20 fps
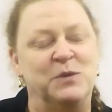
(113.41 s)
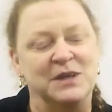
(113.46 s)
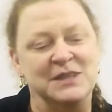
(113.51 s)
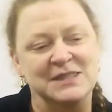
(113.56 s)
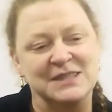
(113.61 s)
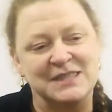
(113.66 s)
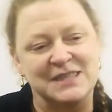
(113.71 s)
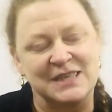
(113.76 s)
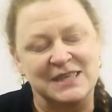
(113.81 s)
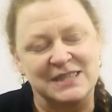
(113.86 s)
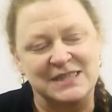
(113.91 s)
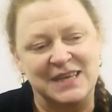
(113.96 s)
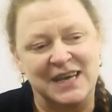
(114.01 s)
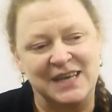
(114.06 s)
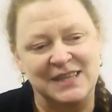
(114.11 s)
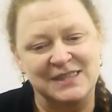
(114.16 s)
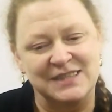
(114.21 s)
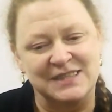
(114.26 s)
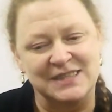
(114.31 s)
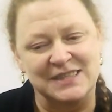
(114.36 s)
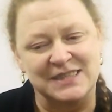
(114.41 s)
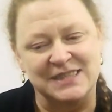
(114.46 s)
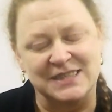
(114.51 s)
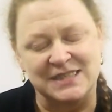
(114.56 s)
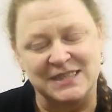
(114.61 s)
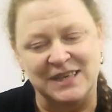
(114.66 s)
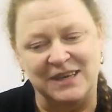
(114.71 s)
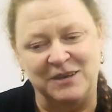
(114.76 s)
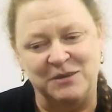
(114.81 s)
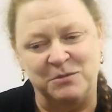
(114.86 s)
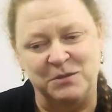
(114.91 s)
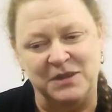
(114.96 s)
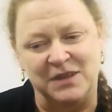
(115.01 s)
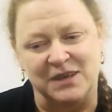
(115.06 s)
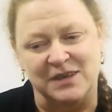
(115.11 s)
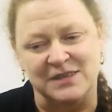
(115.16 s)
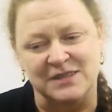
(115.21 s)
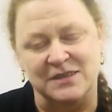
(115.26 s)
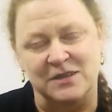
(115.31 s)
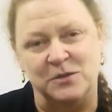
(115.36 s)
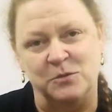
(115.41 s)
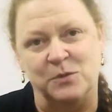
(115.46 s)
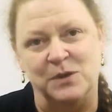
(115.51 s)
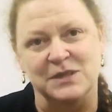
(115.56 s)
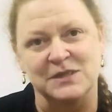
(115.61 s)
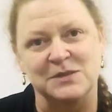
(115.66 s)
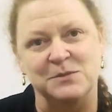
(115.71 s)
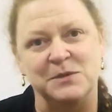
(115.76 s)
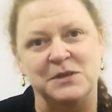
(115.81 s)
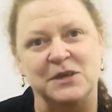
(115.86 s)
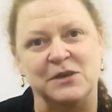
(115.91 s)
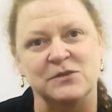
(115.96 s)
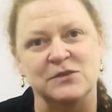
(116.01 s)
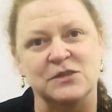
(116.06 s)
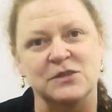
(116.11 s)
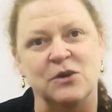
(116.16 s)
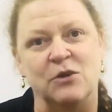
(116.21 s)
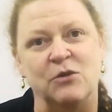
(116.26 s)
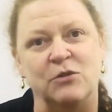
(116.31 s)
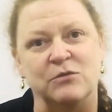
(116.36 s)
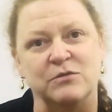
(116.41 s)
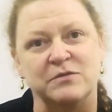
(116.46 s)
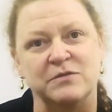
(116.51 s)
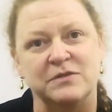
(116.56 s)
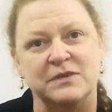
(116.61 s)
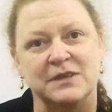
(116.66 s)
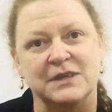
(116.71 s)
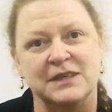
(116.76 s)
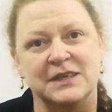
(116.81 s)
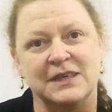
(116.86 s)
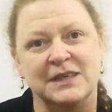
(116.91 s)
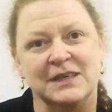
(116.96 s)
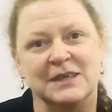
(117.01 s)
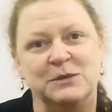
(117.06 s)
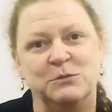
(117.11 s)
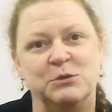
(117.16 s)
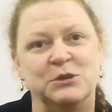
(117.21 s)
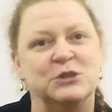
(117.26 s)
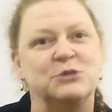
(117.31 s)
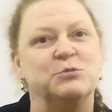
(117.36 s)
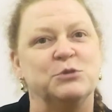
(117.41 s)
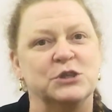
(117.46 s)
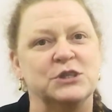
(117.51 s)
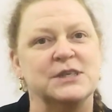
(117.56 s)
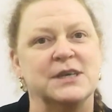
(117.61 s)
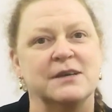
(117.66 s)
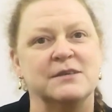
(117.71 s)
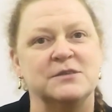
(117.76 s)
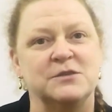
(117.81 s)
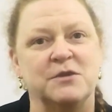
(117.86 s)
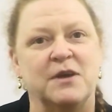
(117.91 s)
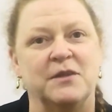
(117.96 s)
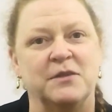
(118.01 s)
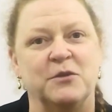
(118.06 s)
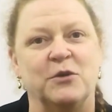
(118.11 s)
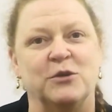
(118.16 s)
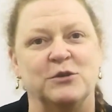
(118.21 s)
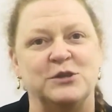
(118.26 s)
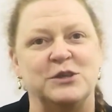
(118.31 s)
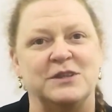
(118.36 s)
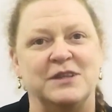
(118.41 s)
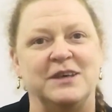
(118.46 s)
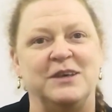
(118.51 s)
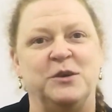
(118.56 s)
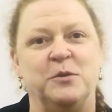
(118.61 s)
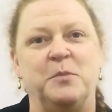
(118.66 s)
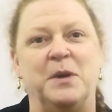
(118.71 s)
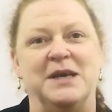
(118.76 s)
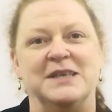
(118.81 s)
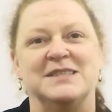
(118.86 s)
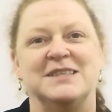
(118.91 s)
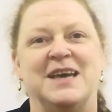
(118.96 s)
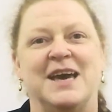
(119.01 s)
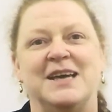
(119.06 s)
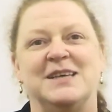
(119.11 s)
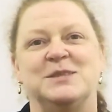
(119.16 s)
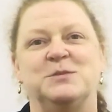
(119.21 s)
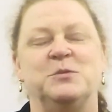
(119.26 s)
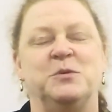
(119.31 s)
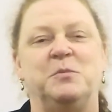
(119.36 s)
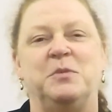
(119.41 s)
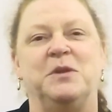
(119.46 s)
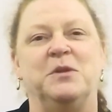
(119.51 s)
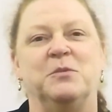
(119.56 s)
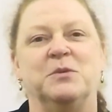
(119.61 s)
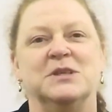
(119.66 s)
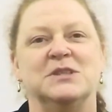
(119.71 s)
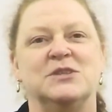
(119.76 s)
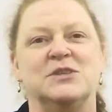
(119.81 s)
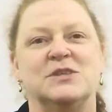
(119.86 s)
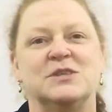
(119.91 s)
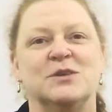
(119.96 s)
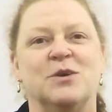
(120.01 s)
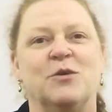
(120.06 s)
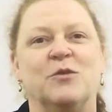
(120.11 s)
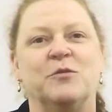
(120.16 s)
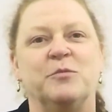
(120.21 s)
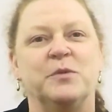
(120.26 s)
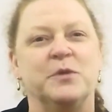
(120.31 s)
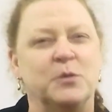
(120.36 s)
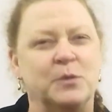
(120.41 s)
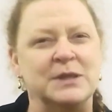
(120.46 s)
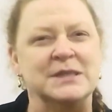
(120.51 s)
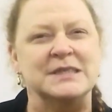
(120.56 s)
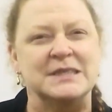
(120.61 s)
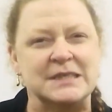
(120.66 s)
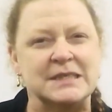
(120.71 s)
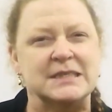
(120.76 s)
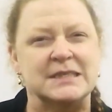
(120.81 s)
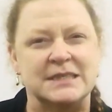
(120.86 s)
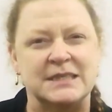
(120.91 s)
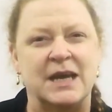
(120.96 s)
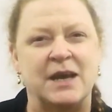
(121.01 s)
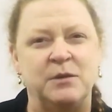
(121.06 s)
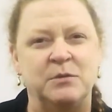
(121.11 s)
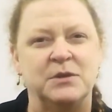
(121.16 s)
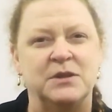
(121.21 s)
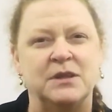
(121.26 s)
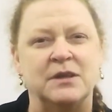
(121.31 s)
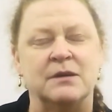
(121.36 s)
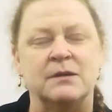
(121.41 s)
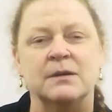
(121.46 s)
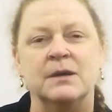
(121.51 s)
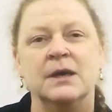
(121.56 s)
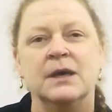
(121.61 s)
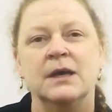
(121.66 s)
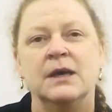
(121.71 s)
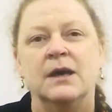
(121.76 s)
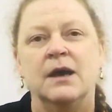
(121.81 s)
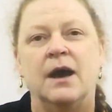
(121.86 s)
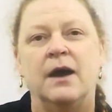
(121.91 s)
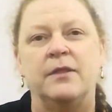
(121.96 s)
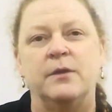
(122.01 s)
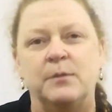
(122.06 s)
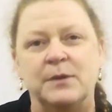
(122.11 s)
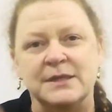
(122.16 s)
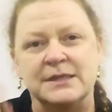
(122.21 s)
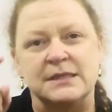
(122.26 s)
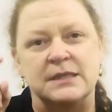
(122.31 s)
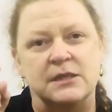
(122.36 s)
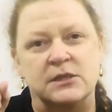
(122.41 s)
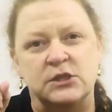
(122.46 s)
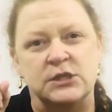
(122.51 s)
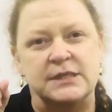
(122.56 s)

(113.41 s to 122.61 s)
ones that tend to stick with us are the ones we don't solve, which sounds rather odd. You think your best case would be the ones you solve, but the ones that stay with you are the ones that